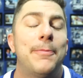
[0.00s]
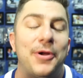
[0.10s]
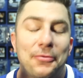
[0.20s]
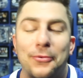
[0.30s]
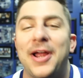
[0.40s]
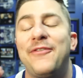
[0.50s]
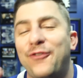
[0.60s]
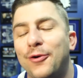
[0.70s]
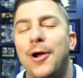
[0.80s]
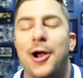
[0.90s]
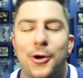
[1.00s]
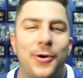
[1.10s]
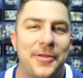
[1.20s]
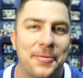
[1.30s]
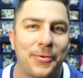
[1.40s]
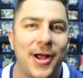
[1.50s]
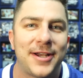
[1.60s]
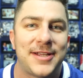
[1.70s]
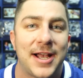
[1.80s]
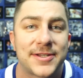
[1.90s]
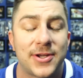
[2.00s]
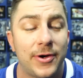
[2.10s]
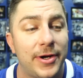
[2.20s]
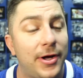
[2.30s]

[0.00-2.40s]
but Ray Ferraro on the broadcast going,